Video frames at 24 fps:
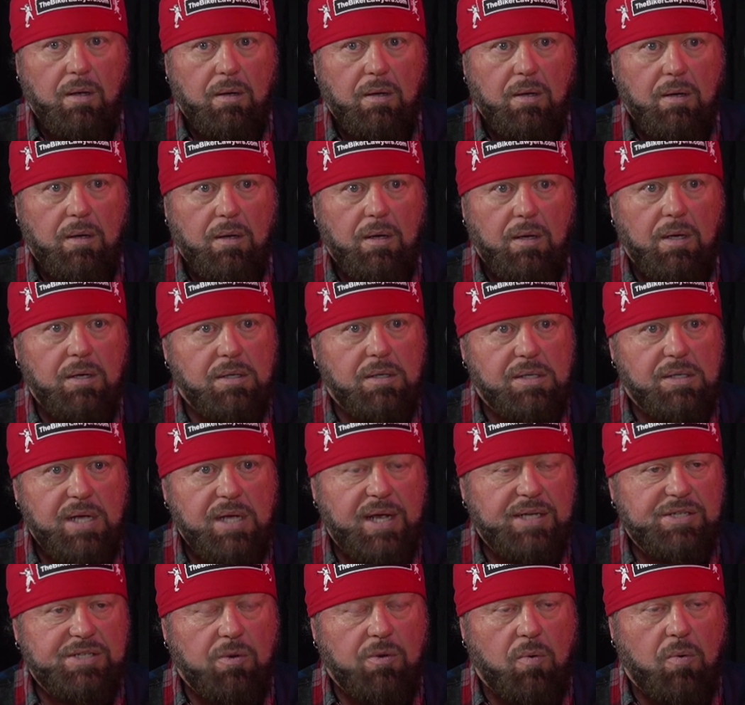It
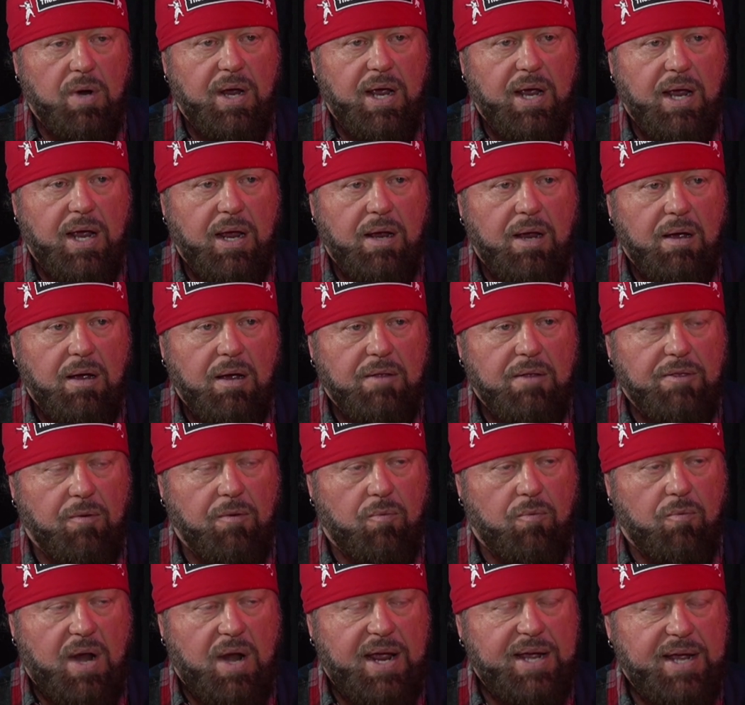takes away the
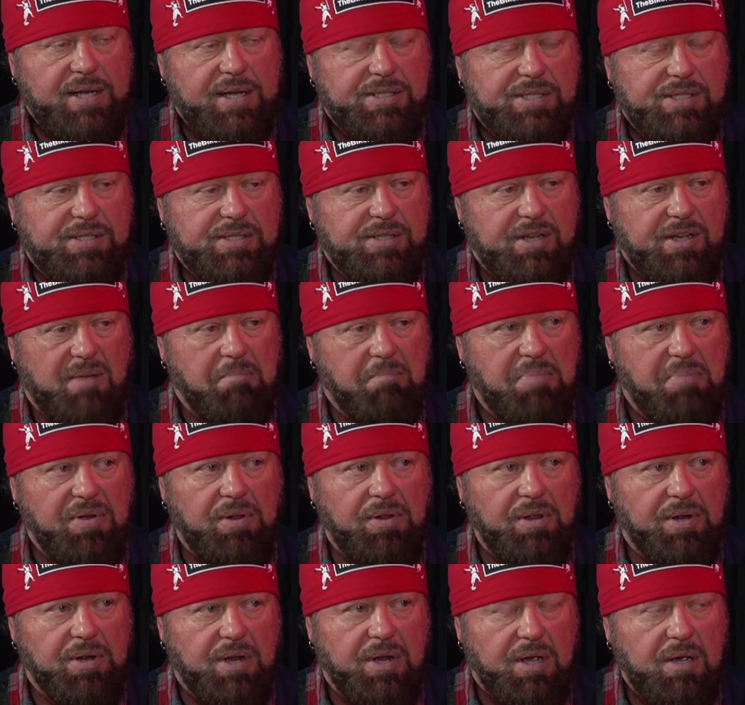rights, the
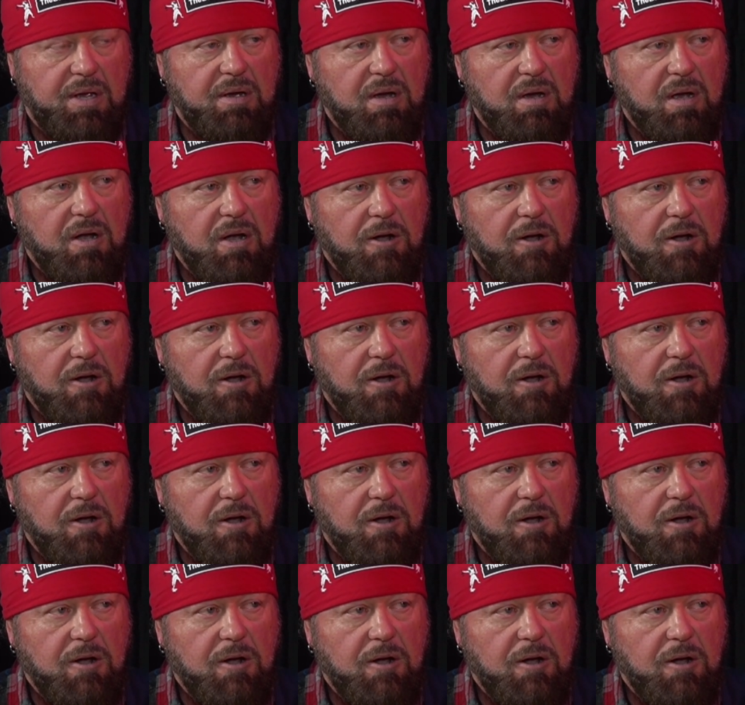ability